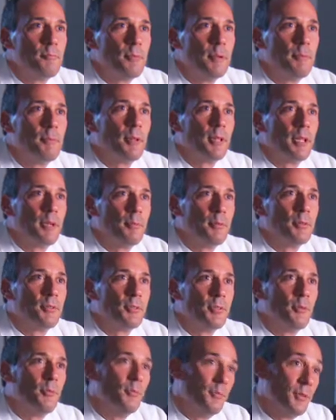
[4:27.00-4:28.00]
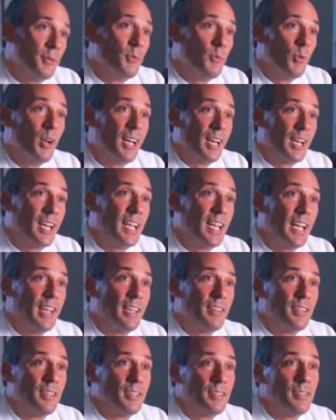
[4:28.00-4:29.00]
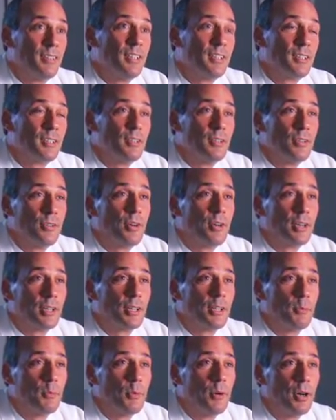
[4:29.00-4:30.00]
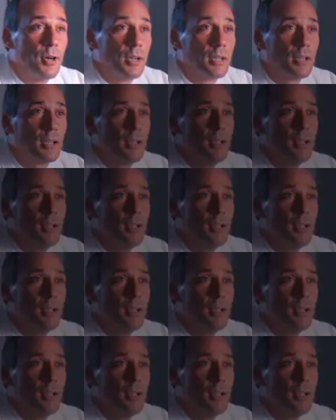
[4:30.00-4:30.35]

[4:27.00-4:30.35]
people able to, to run again that, that could hardly walk.